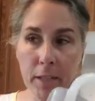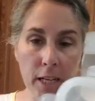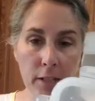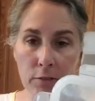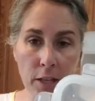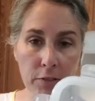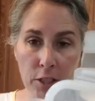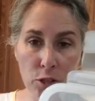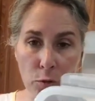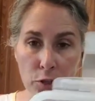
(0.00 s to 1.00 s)
don't have a
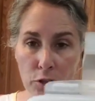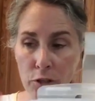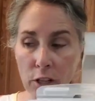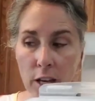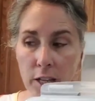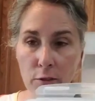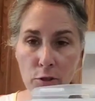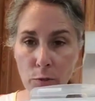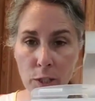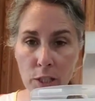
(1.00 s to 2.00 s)
dishwasher. I use
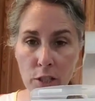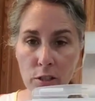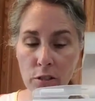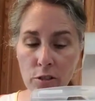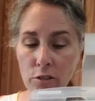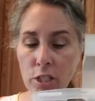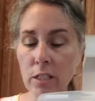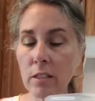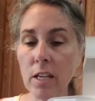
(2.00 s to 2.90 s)
Norwex dish detergent.